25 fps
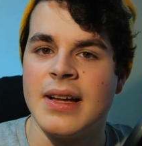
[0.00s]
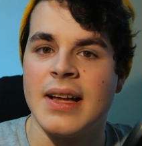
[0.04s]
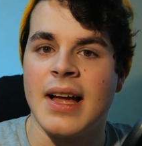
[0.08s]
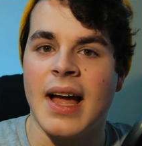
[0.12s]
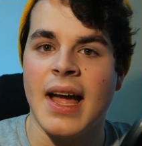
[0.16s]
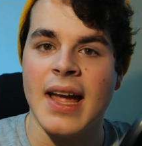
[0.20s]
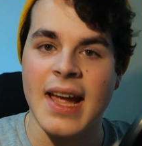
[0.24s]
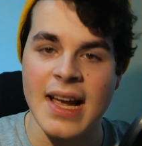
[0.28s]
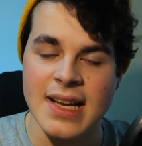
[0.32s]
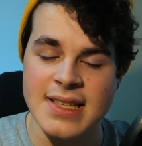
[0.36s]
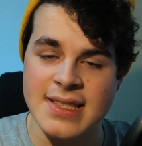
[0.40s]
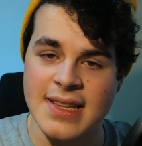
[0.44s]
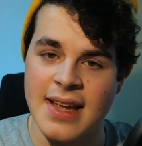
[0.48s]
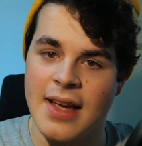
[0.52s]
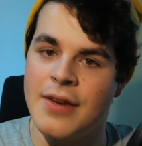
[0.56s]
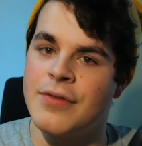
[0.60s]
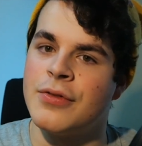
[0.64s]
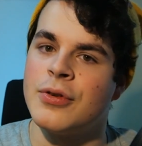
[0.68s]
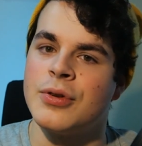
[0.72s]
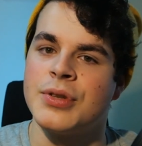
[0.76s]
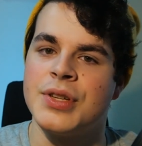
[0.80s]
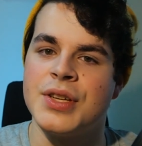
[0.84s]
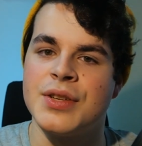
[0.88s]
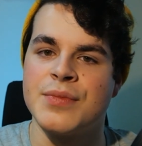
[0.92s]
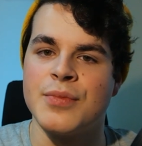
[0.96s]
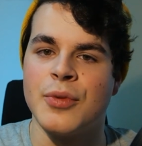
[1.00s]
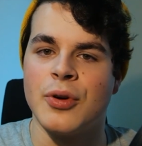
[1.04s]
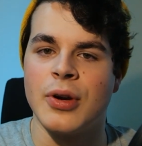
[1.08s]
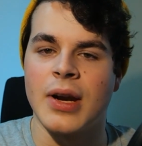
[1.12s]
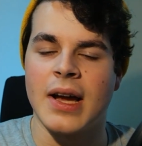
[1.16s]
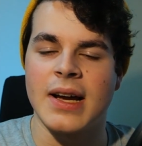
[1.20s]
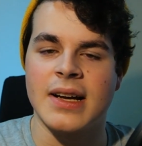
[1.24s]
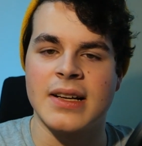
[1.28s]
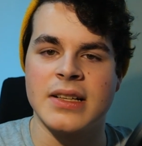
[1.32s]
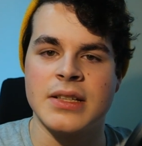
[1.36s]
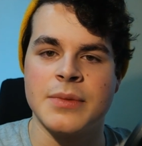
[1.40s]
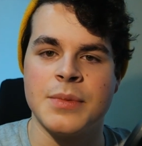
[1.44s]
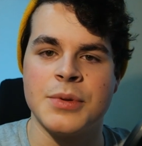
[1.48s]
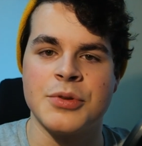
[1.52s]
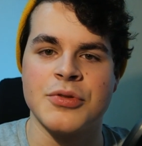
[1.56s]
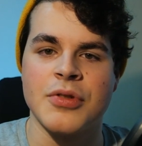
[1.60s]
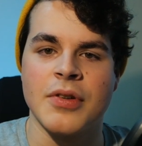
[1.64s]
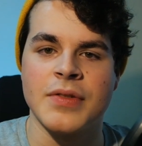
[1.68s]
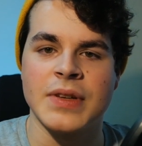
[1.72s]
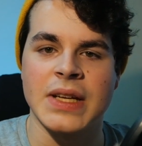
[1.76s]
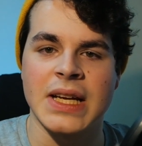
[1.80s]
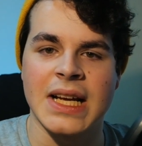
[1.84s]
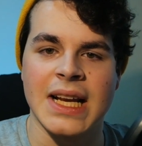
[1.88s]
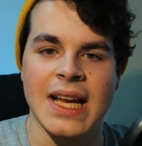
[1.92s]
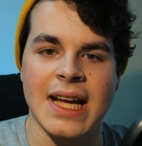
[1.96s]
I guess the F40 is more likely to be
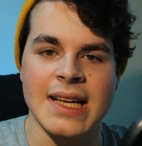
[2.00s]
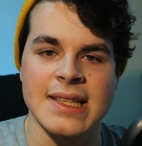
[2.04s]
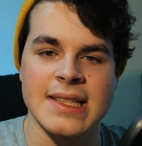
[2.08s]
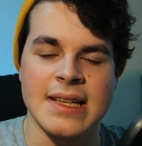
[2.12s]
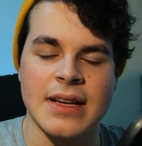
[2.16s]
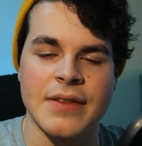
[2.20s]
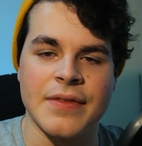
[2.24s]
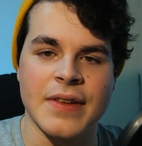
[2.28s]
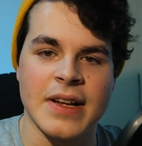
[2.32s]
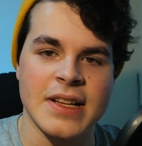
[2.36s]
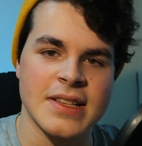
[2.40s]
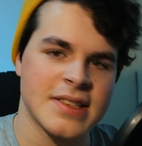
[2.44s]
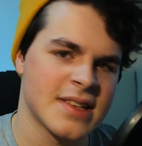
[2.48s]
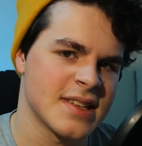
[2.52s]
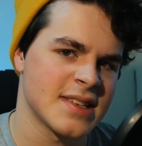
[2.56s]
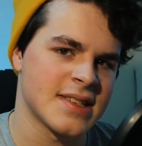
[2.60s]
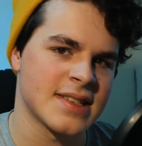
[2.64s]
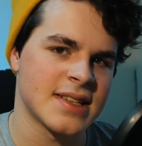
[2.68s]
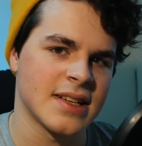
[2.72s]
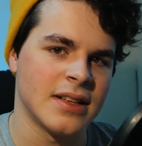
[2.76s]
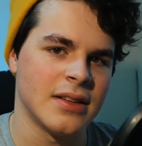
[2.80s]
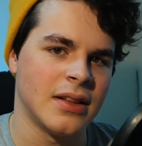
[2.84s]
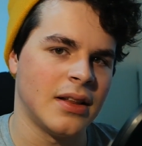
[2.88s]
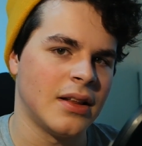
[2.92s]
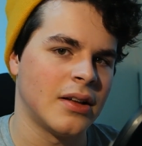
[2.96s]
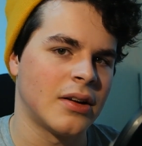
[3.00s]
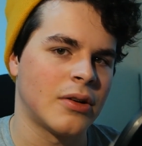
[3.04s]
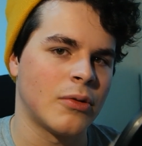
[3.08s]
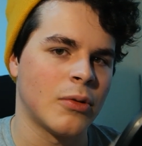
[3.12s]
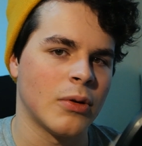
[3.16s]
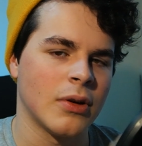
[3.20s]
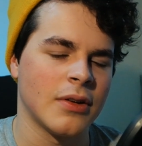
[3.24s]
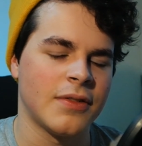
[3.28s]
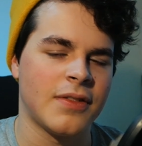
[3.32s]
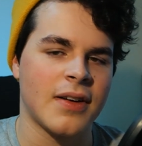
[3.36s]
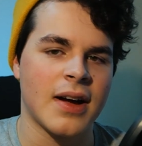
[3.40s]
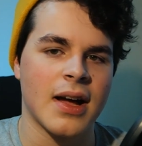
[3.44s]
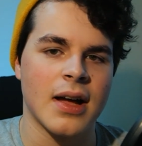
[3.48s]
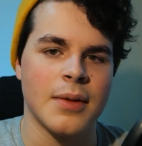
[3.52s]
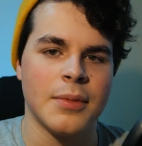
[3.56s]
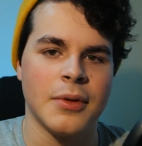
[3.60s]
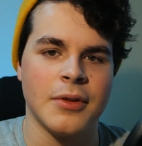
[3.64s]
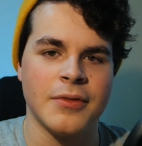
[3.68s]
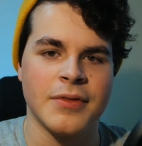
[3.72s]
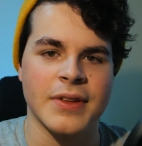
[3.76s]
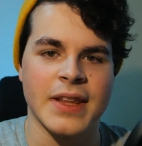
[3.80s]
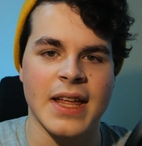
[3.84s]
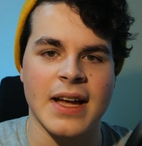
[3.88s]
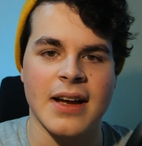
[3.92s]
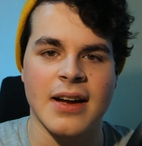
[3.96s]
driven in classic events. It's still qualifiable
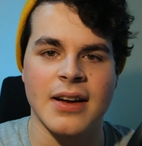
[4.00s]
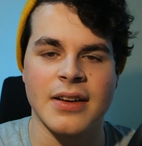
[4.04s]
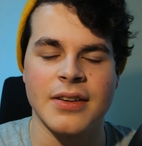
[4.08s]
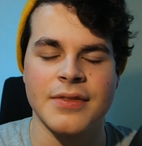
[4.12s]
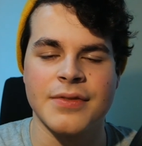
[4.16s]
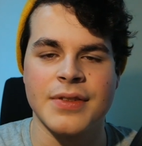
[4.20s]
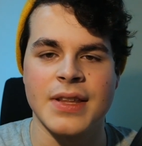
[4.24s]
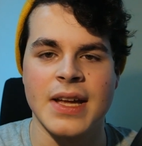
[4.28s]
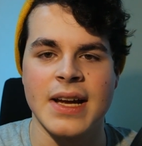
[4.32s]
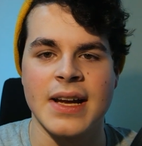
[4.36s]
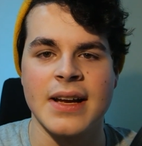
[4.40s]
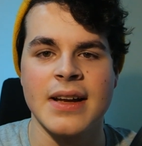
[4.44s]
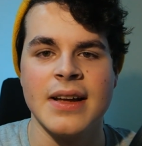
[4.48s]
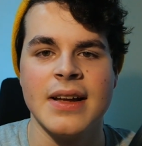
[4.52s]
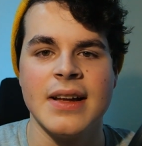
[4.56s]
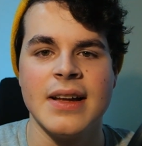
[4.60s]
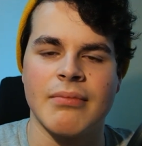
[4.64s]
for that kind of thing.